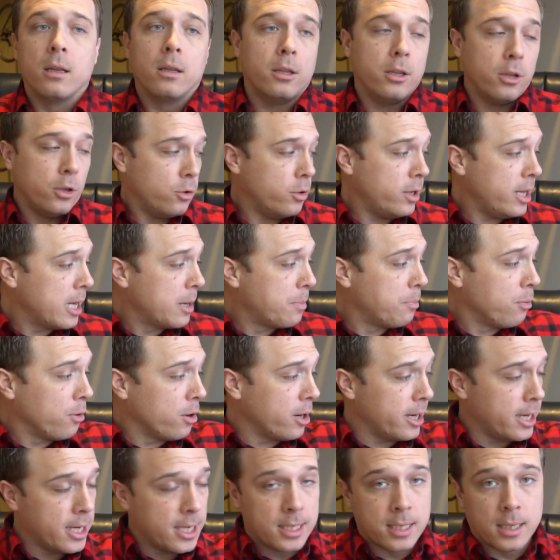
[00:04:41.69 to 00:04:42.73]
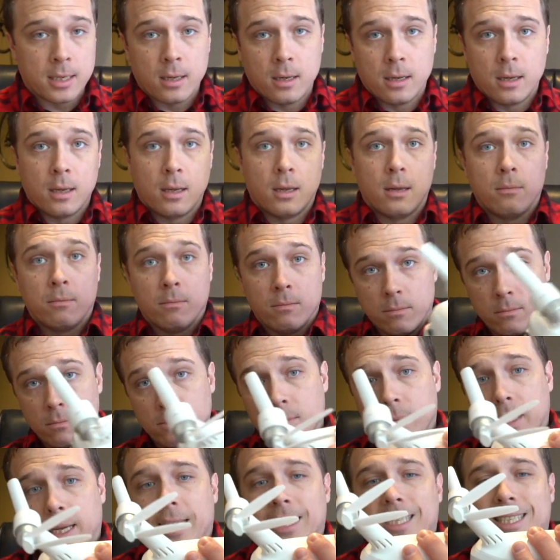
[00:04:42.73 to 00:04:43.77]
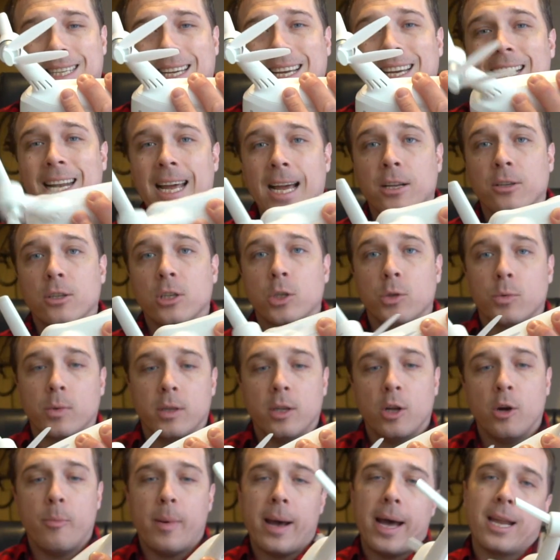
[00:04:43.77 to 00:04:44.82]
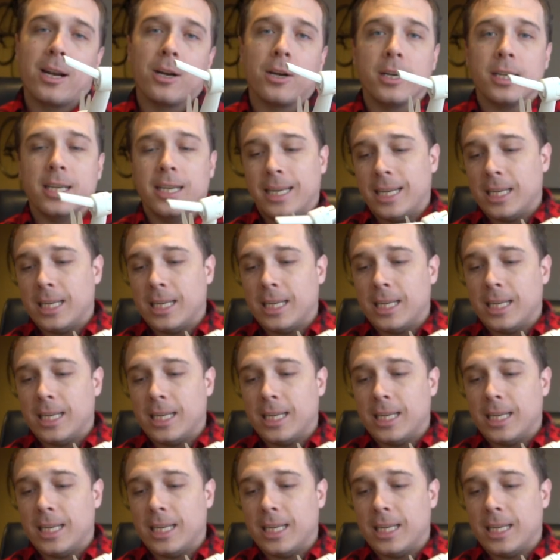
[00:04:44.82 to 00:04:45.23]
The Unique Breeze is 10 ounces with no battery,